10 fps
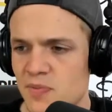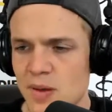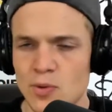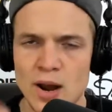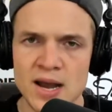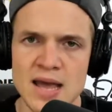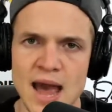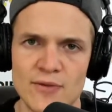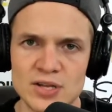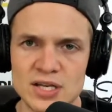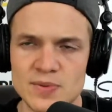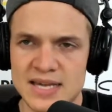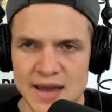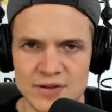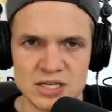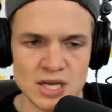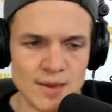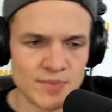People want everything to be given to them.